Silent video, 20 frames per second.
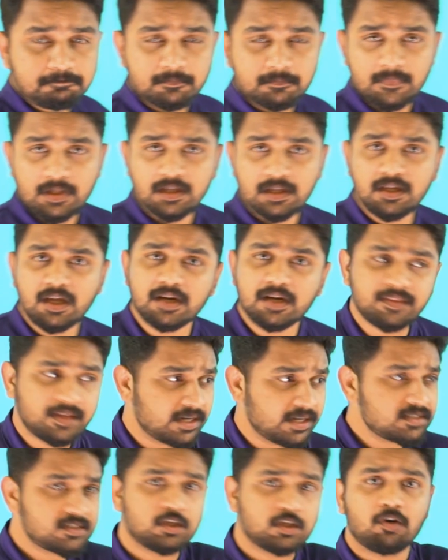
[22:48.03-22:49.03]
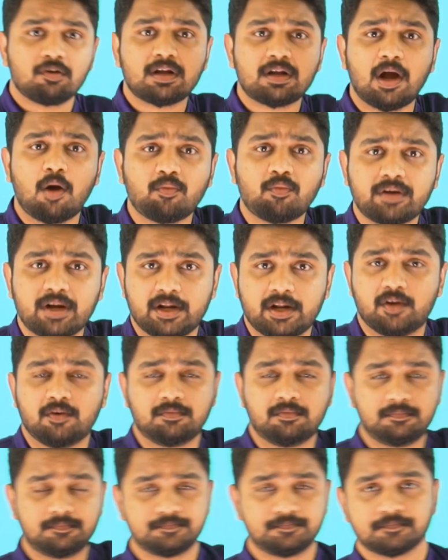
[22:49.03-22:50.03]
Here there is no counter ion.
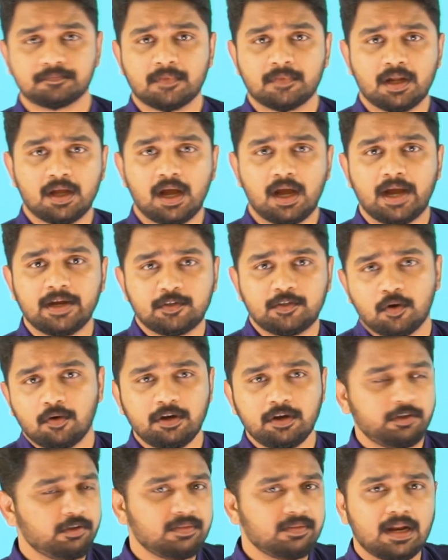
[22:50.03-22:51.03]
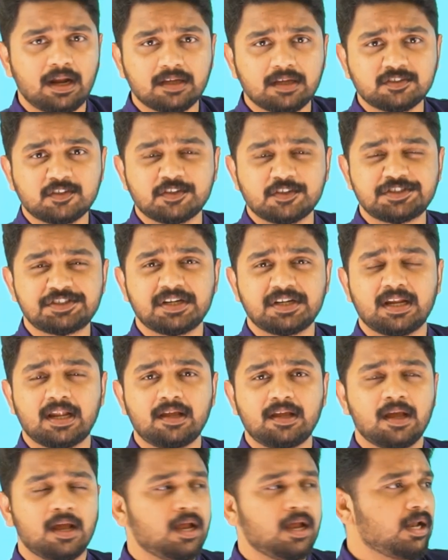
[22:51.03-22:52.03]
I told you in the last question,
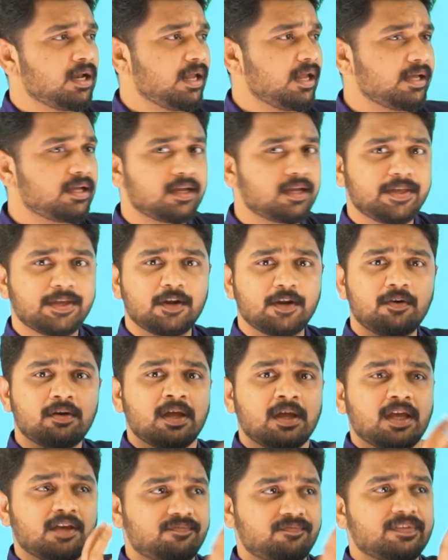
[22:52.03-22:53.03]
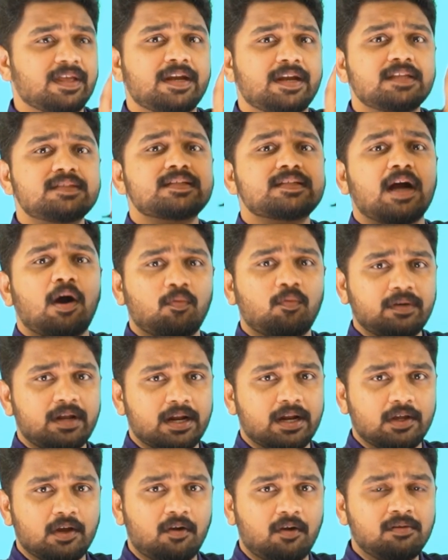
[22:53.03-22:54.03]
if there is counter
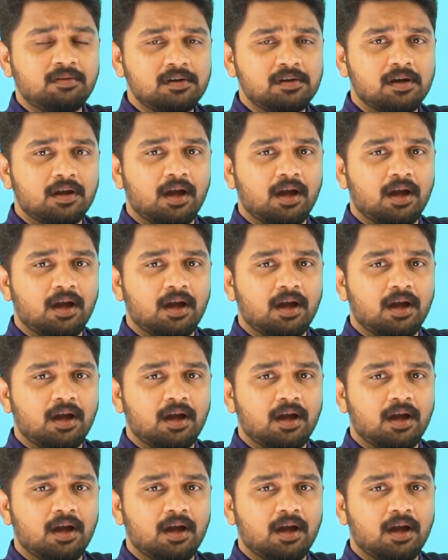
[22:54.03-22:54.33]
ion,